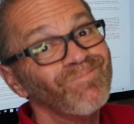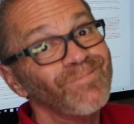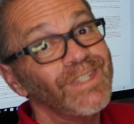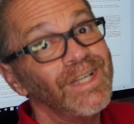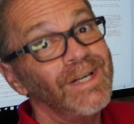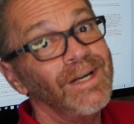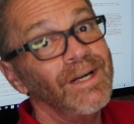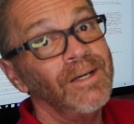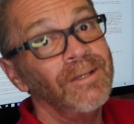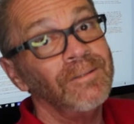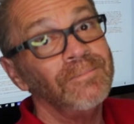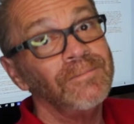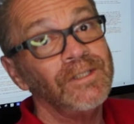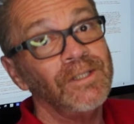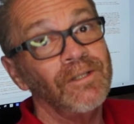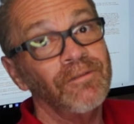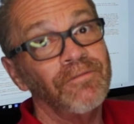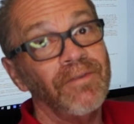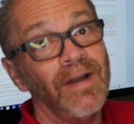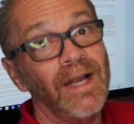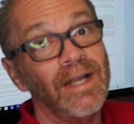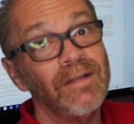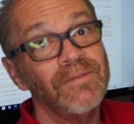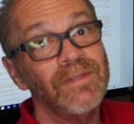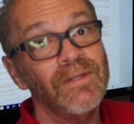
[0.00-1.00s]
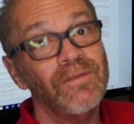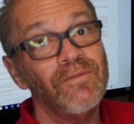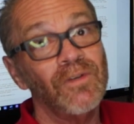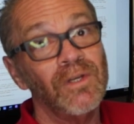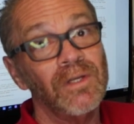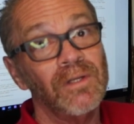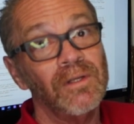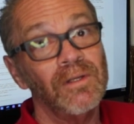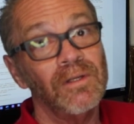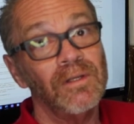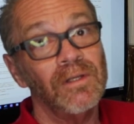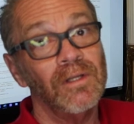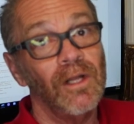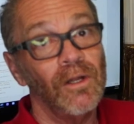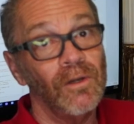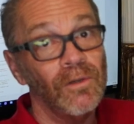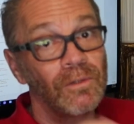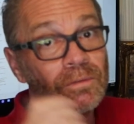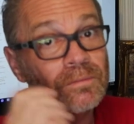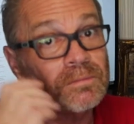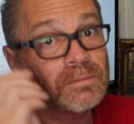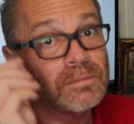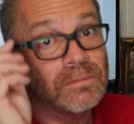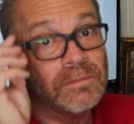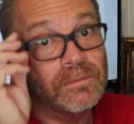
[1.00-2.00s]
5's even a little
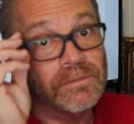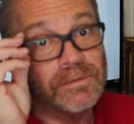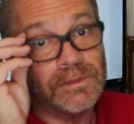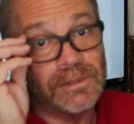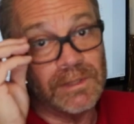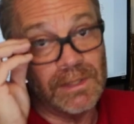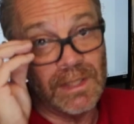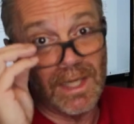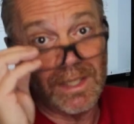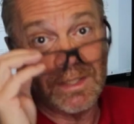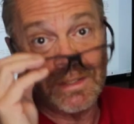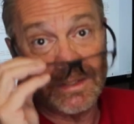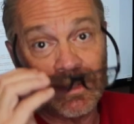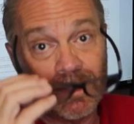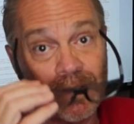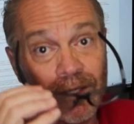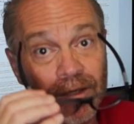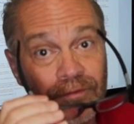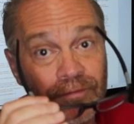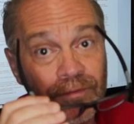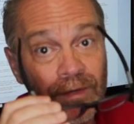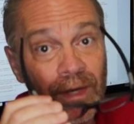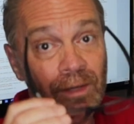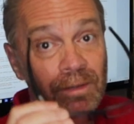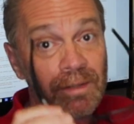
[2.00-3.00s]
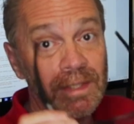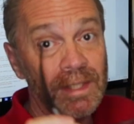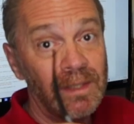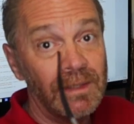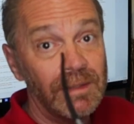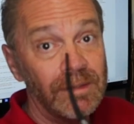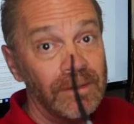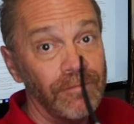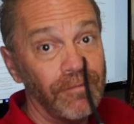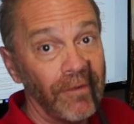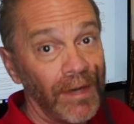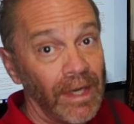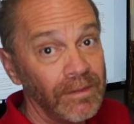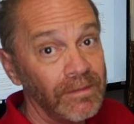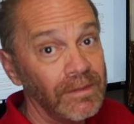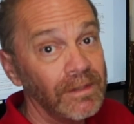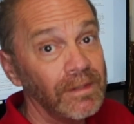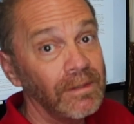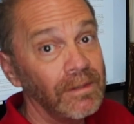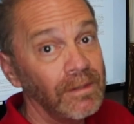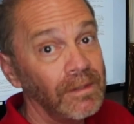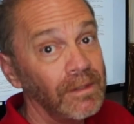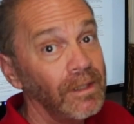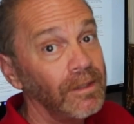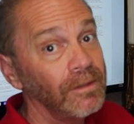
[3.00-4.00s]
low for a lot of stuff nowadays. 5's a
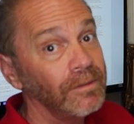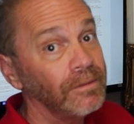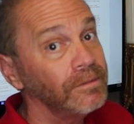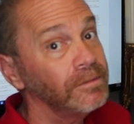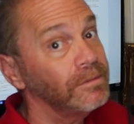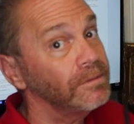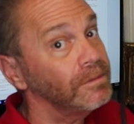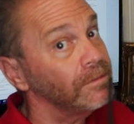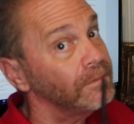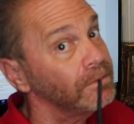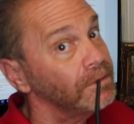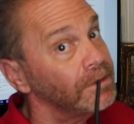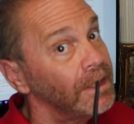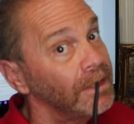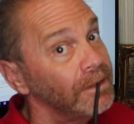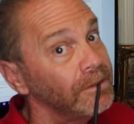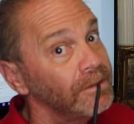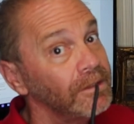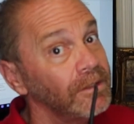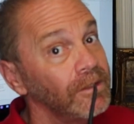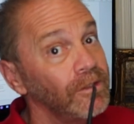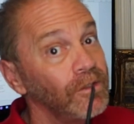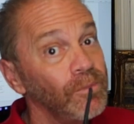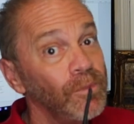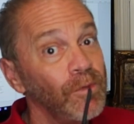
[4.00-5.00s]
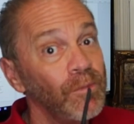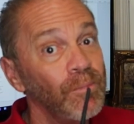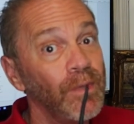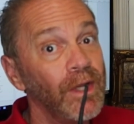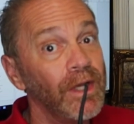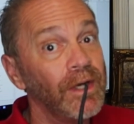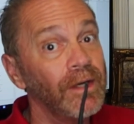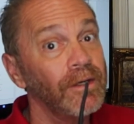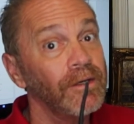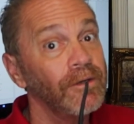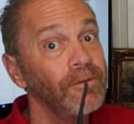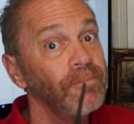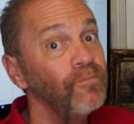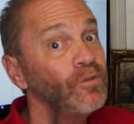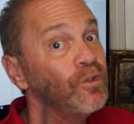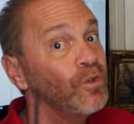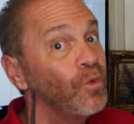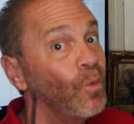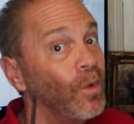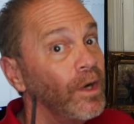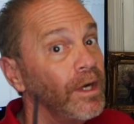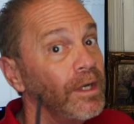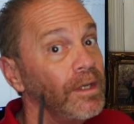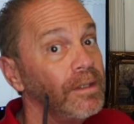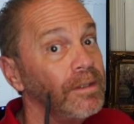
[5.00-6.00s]
little low. 10's a little bit better.
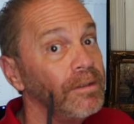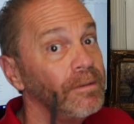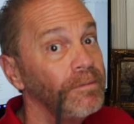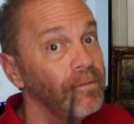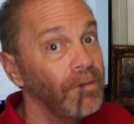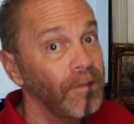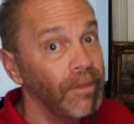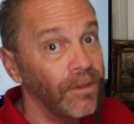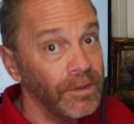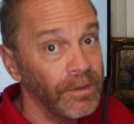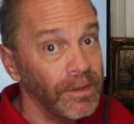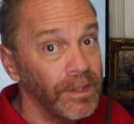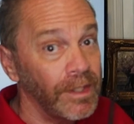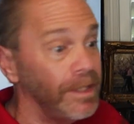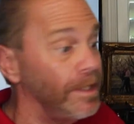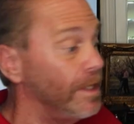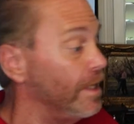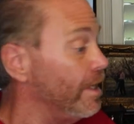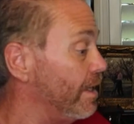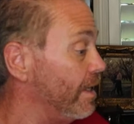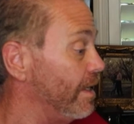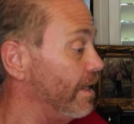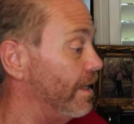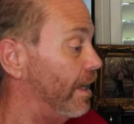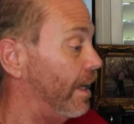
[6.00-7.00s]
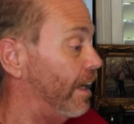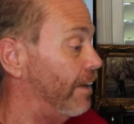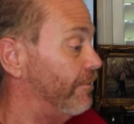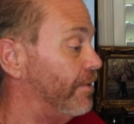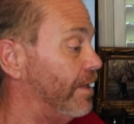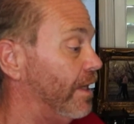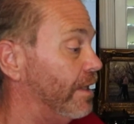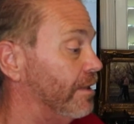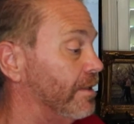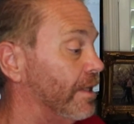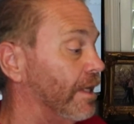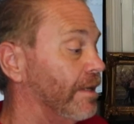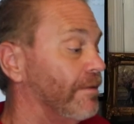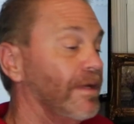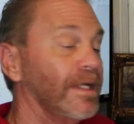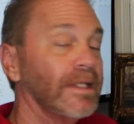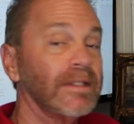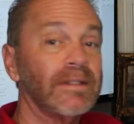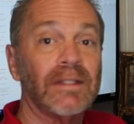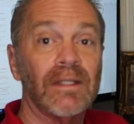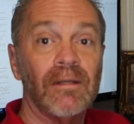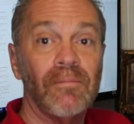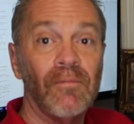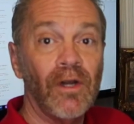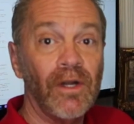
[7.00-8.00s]
20, 30. I've got
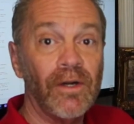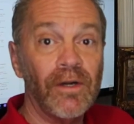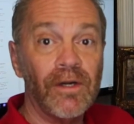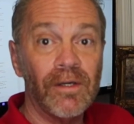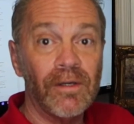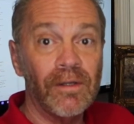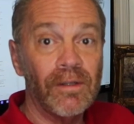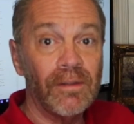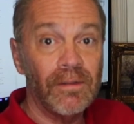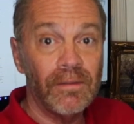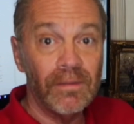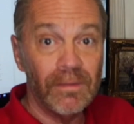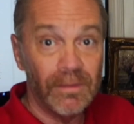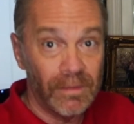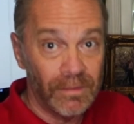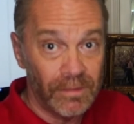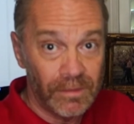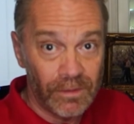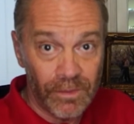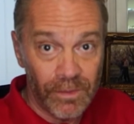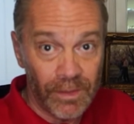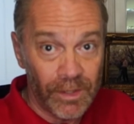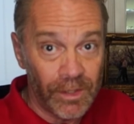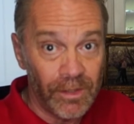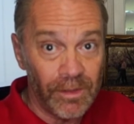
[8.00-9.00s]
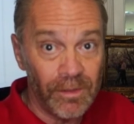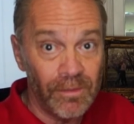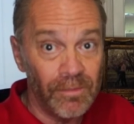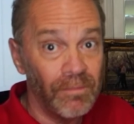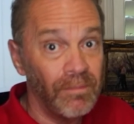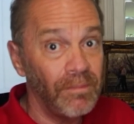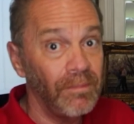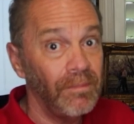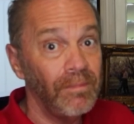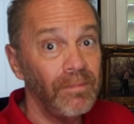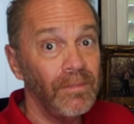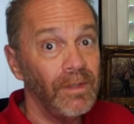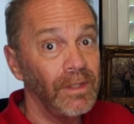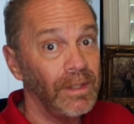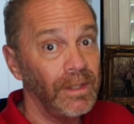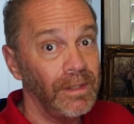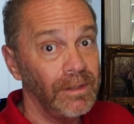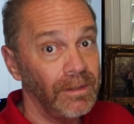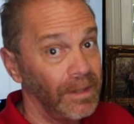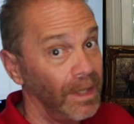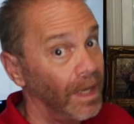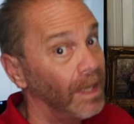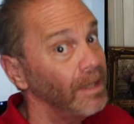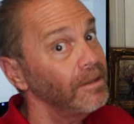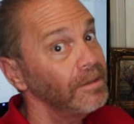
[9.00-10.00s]
some $100, $200
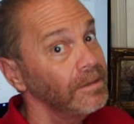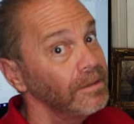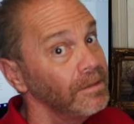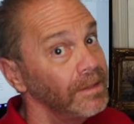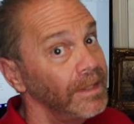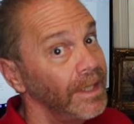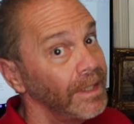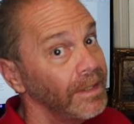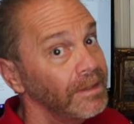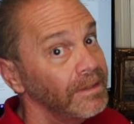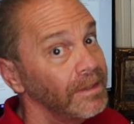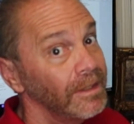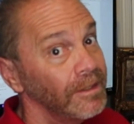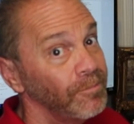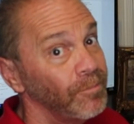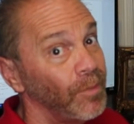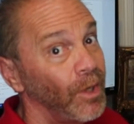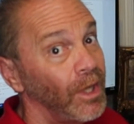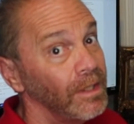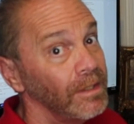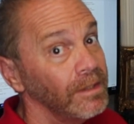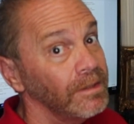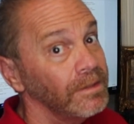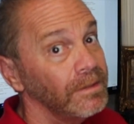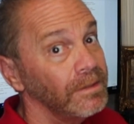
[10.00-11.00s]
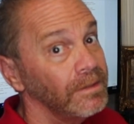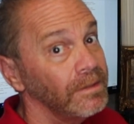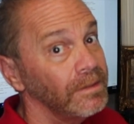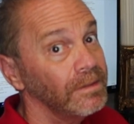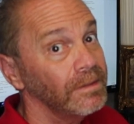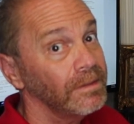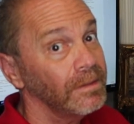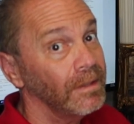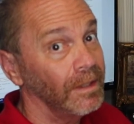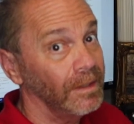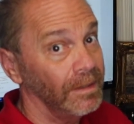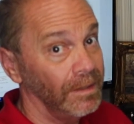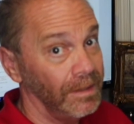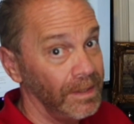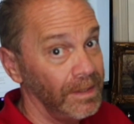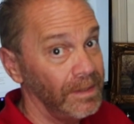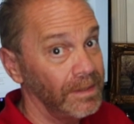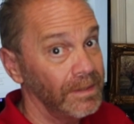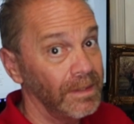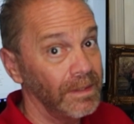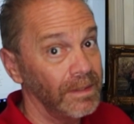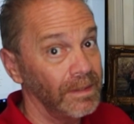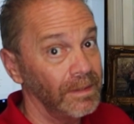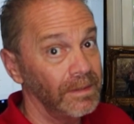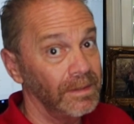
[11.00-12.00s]
million excess policies on
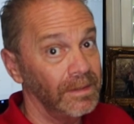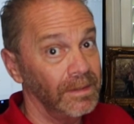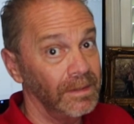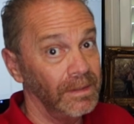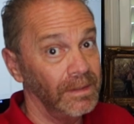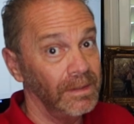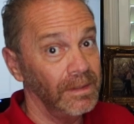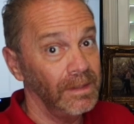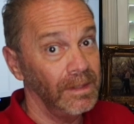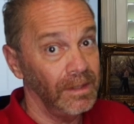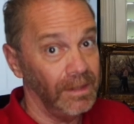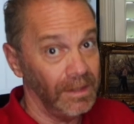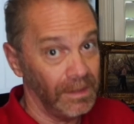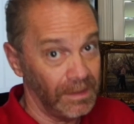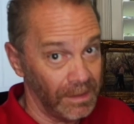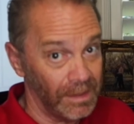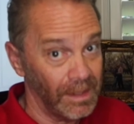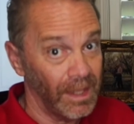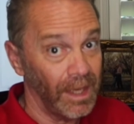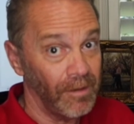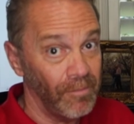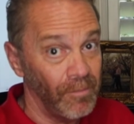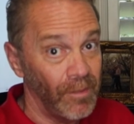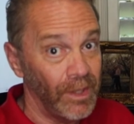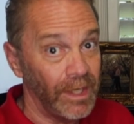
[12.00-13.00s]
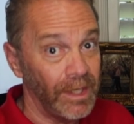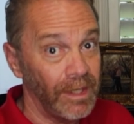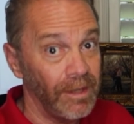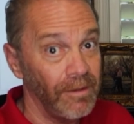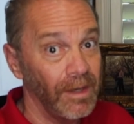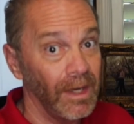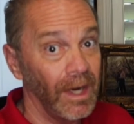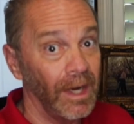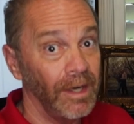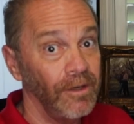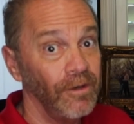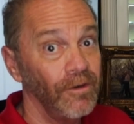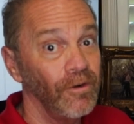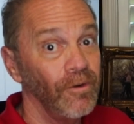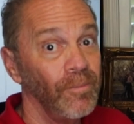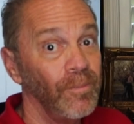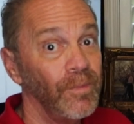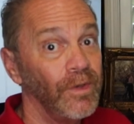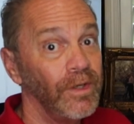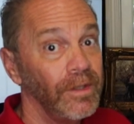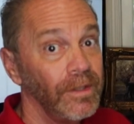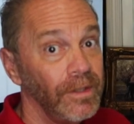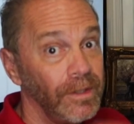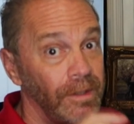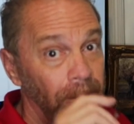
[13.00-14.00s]
these things. That's a lot of money, I know,
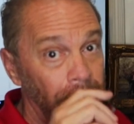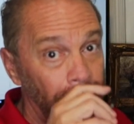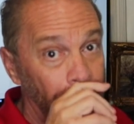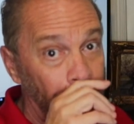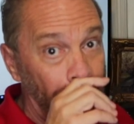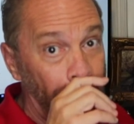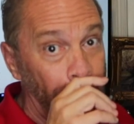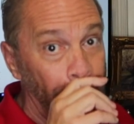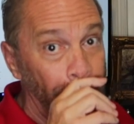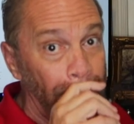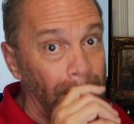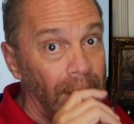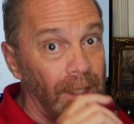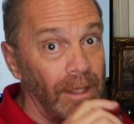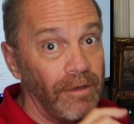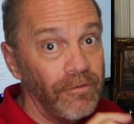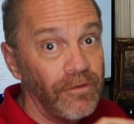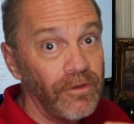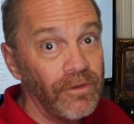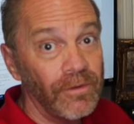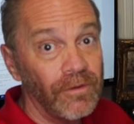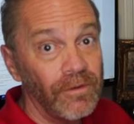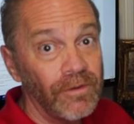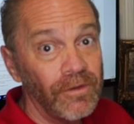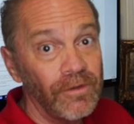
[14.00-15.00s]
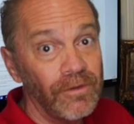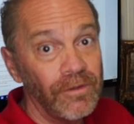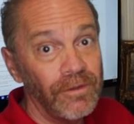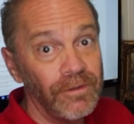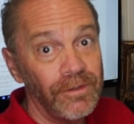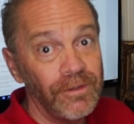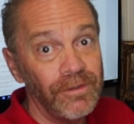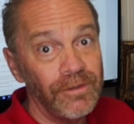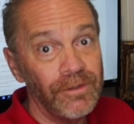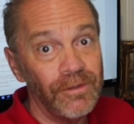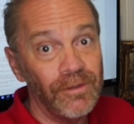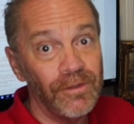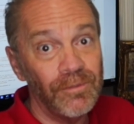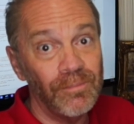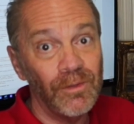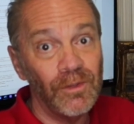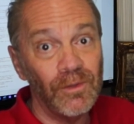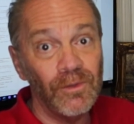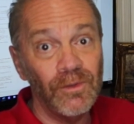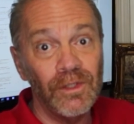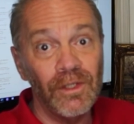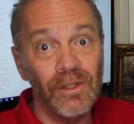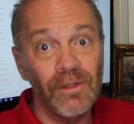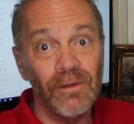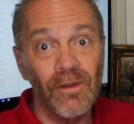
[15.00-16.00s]
but if you're
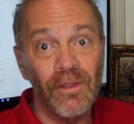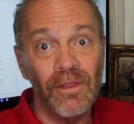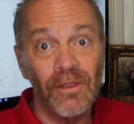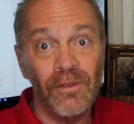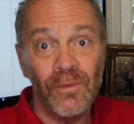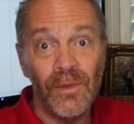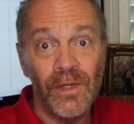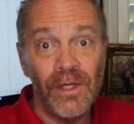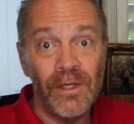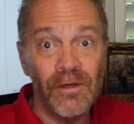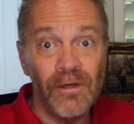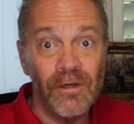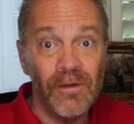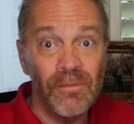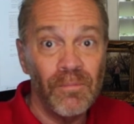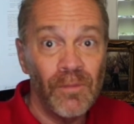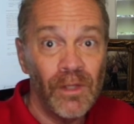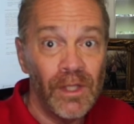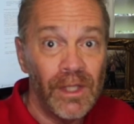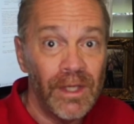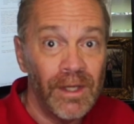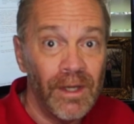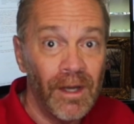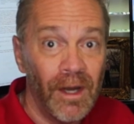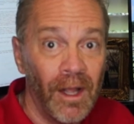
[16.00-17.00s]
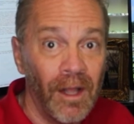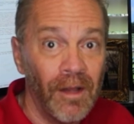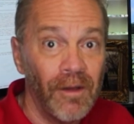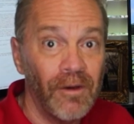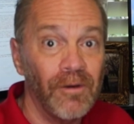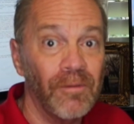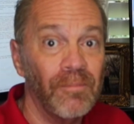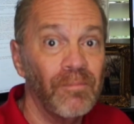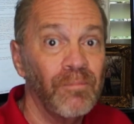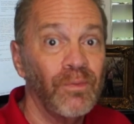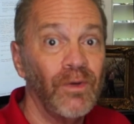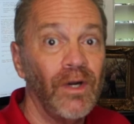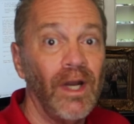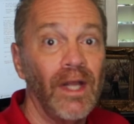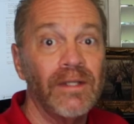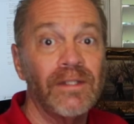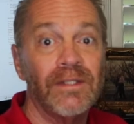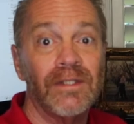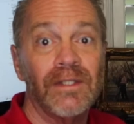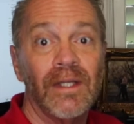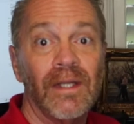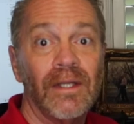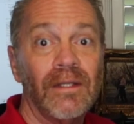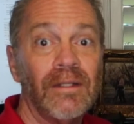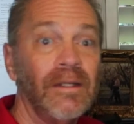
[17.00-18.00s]
building a $300 million
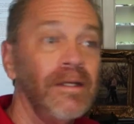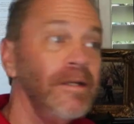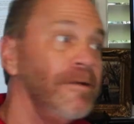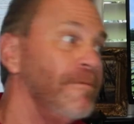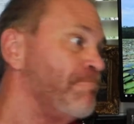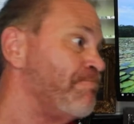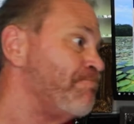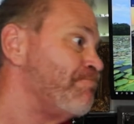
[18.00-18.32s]
project.